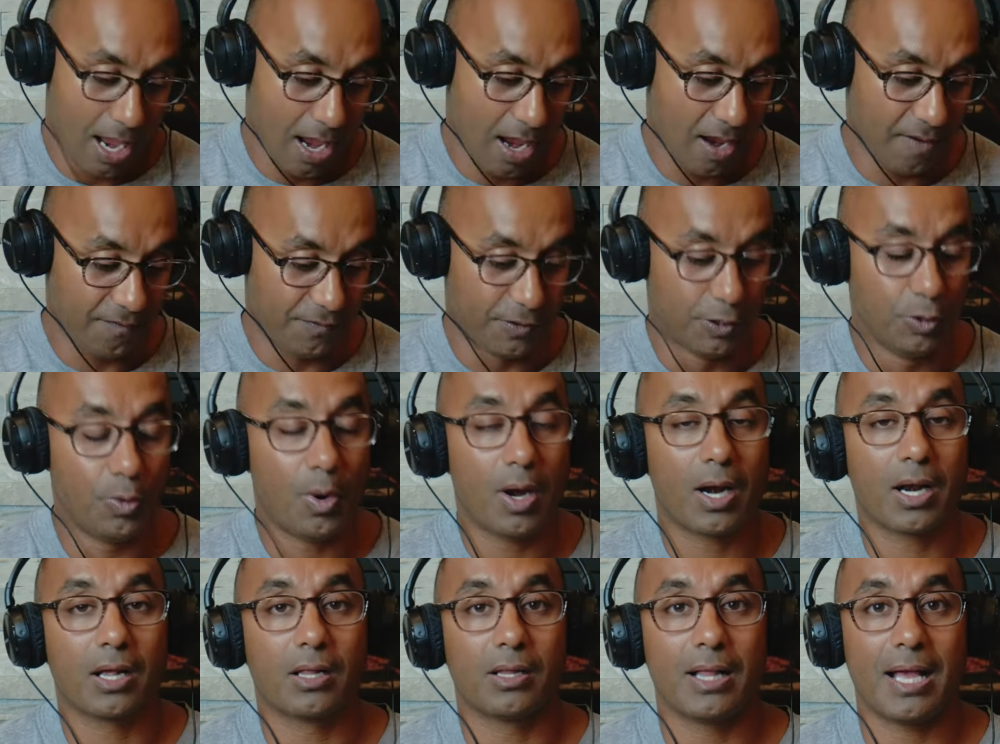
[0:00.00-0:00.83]
If you
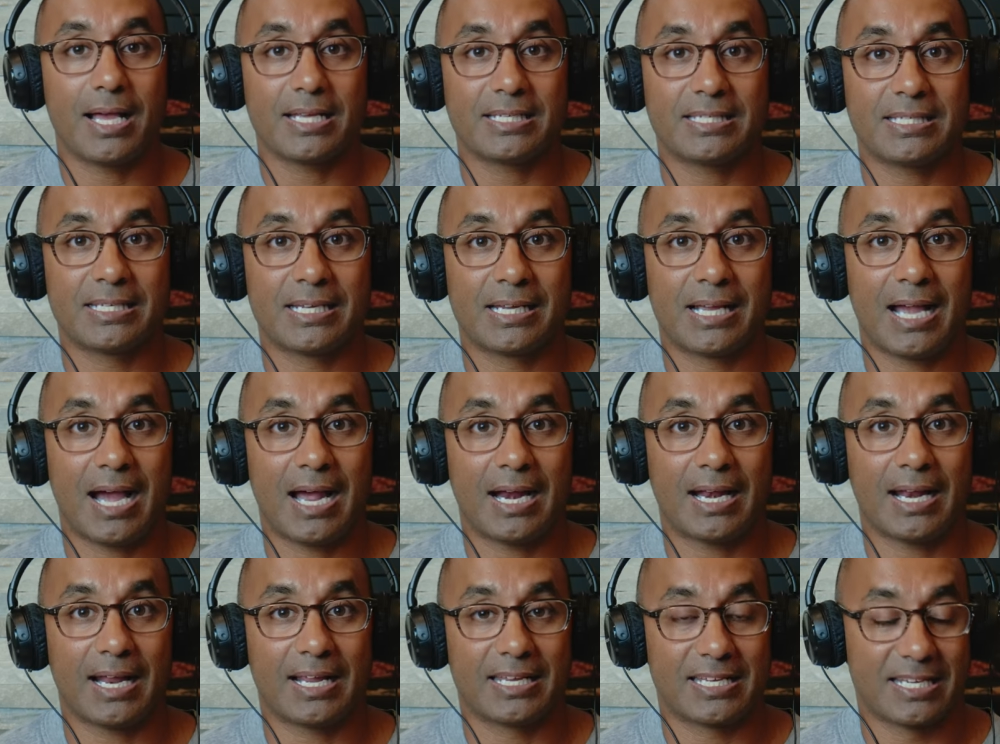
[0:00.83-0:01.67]
want a glasses and
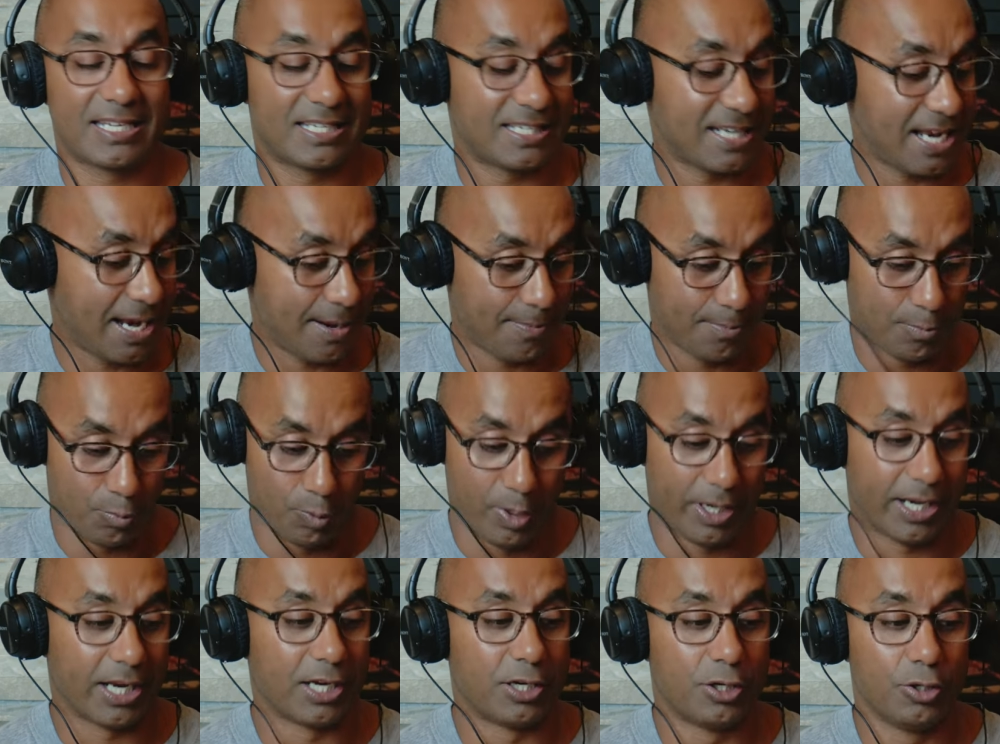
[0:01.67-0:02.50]
contacts exam,
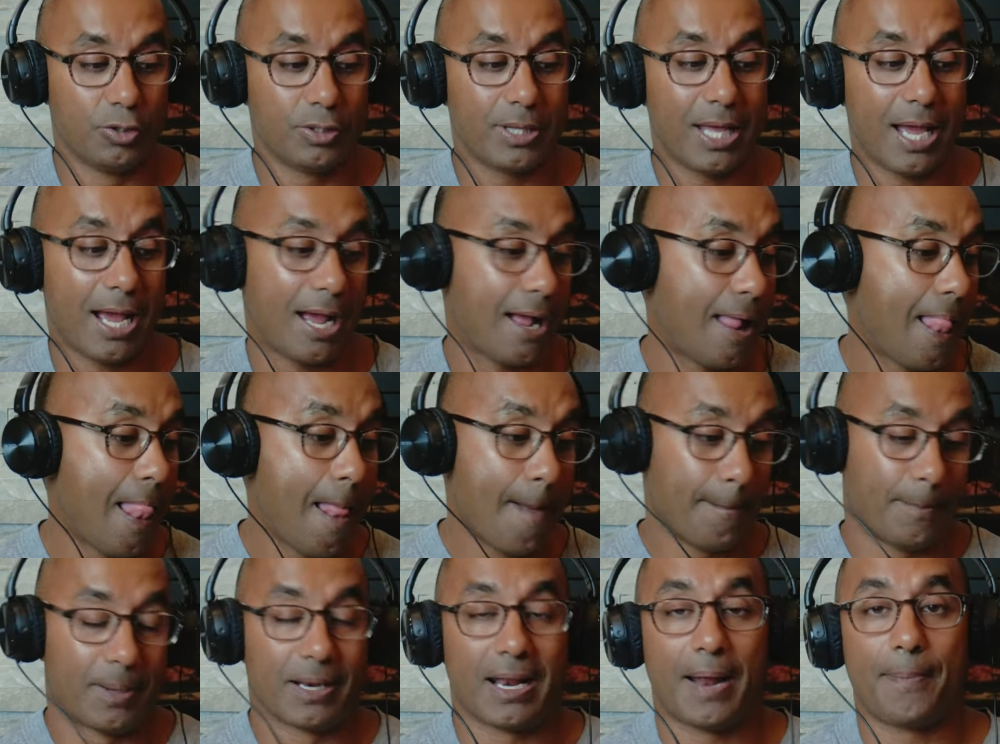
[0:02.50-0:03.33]
we can do that,
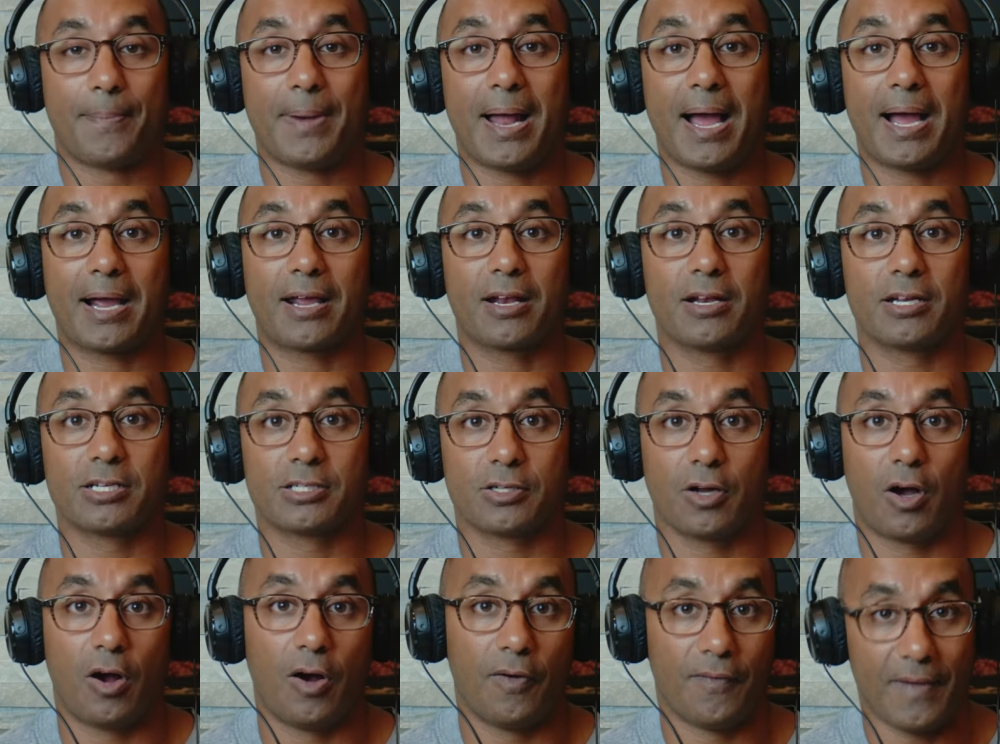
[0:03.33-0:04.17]
but I'm not going to
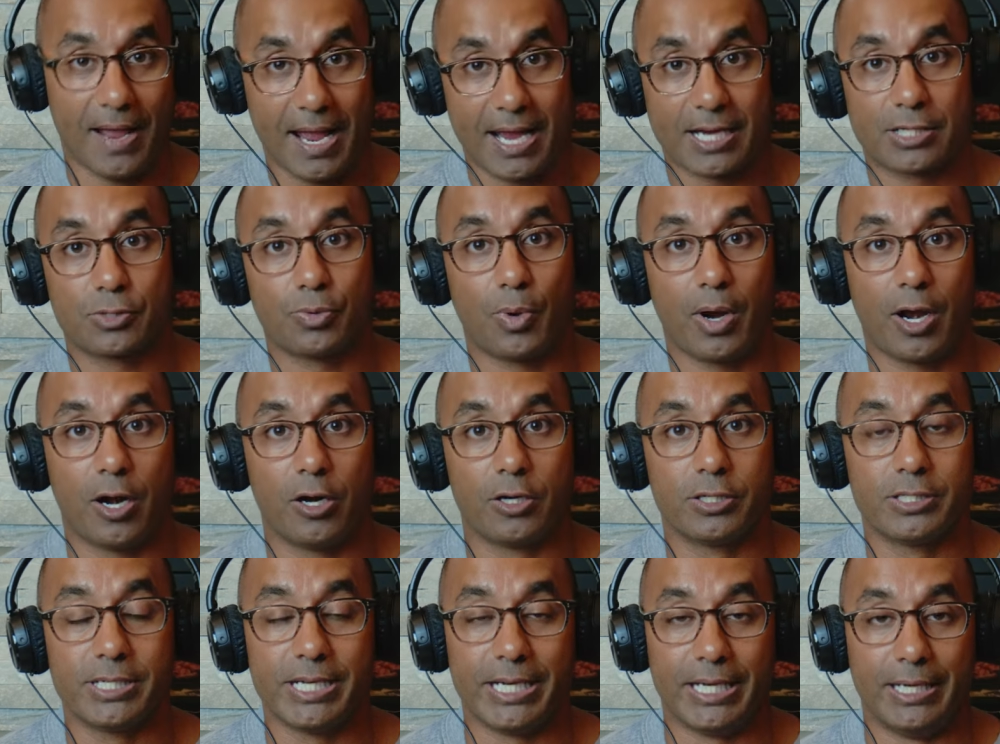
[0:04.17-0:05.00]
solve X, Y,
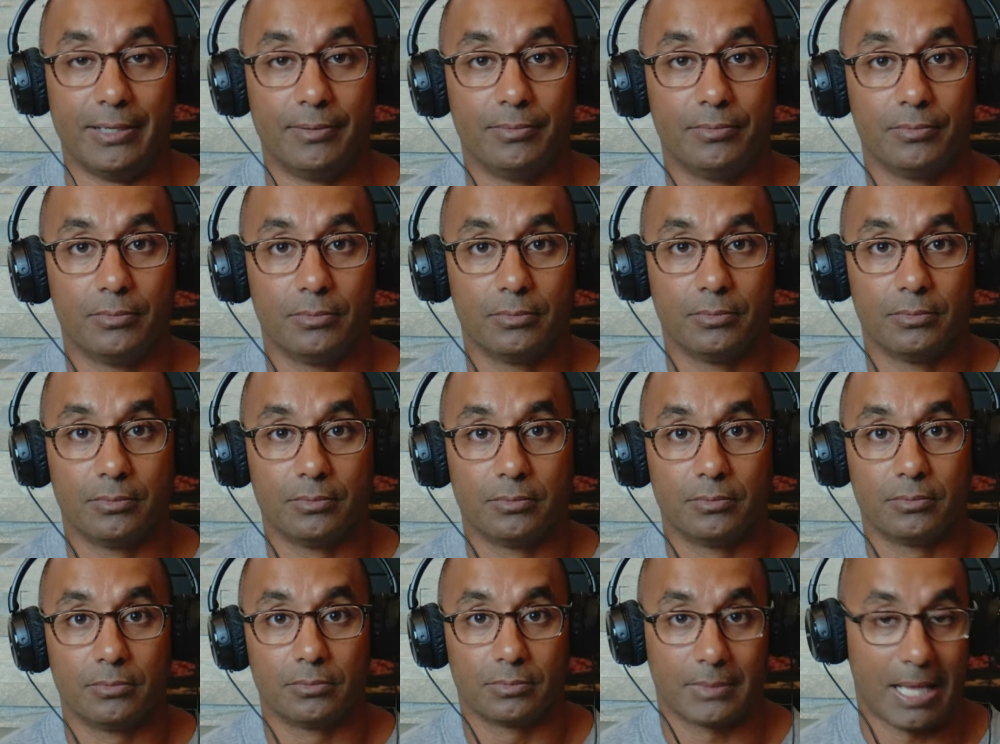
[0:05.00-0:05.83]
or Z.
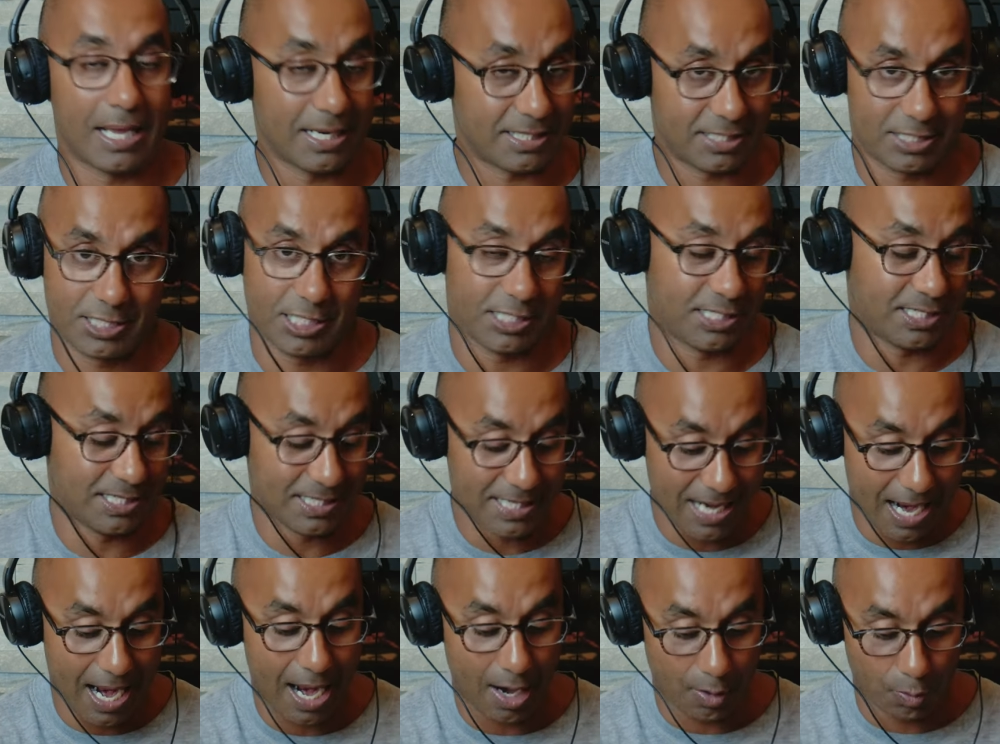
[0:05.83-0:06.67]
That's just
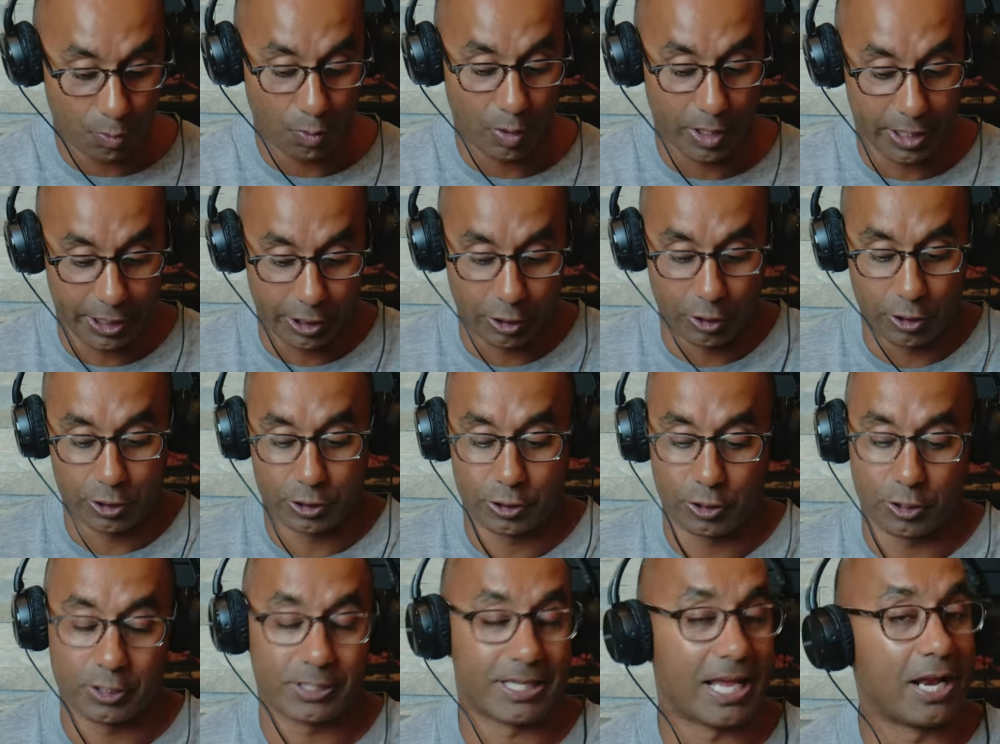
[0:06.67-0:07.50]
not what your
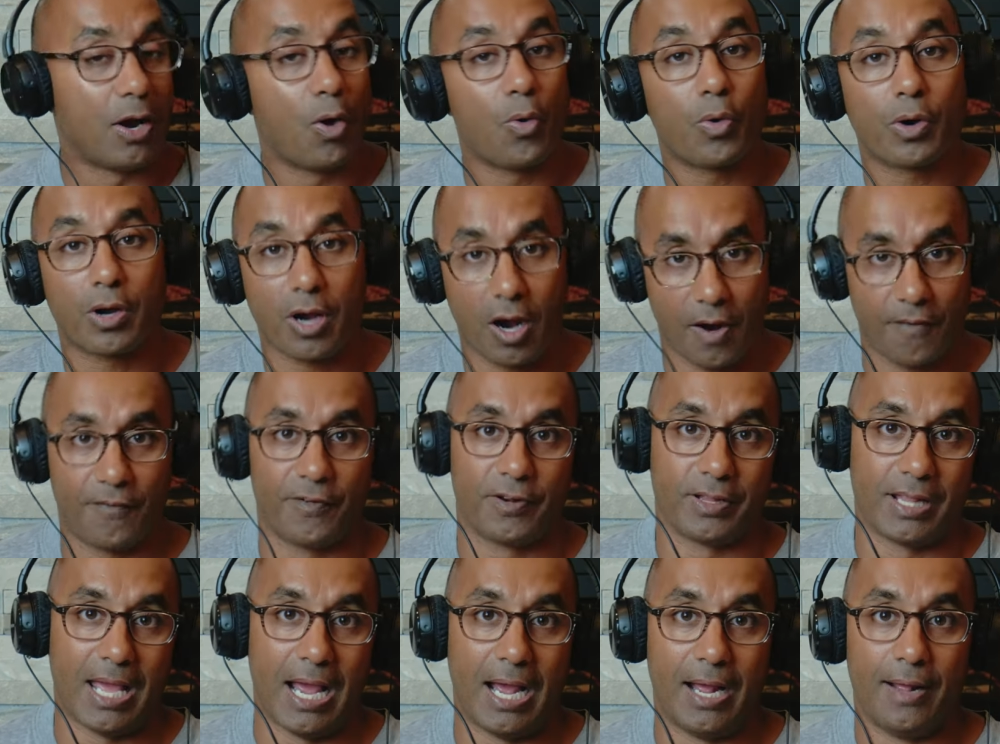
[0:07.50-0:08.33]
insurance, they don't
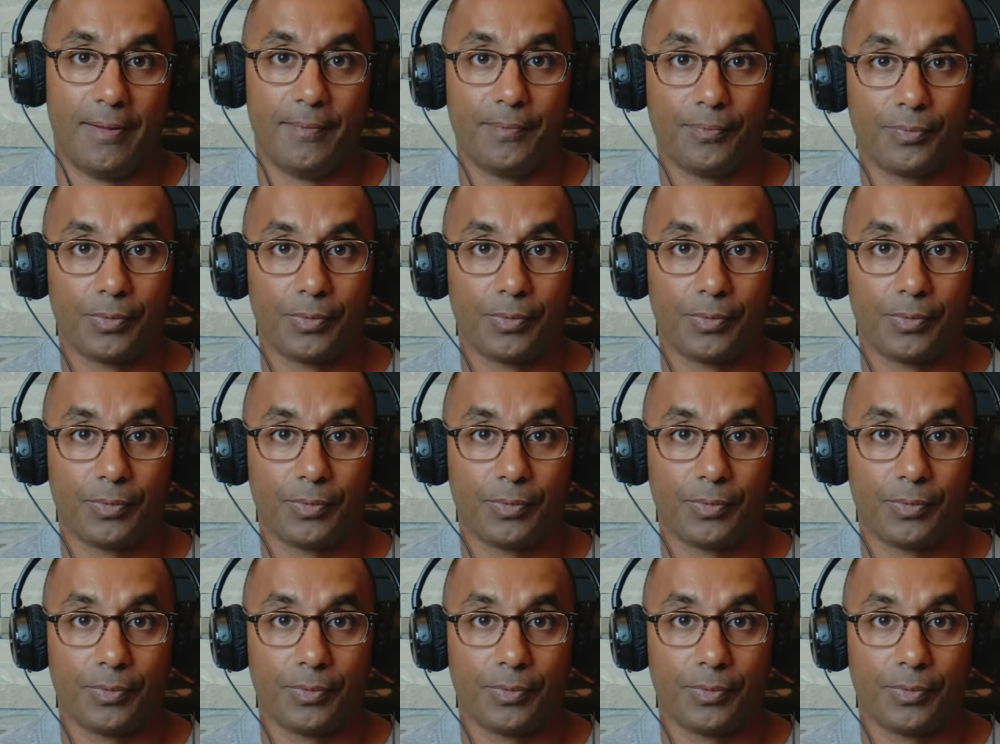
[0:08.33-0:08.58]
cover that.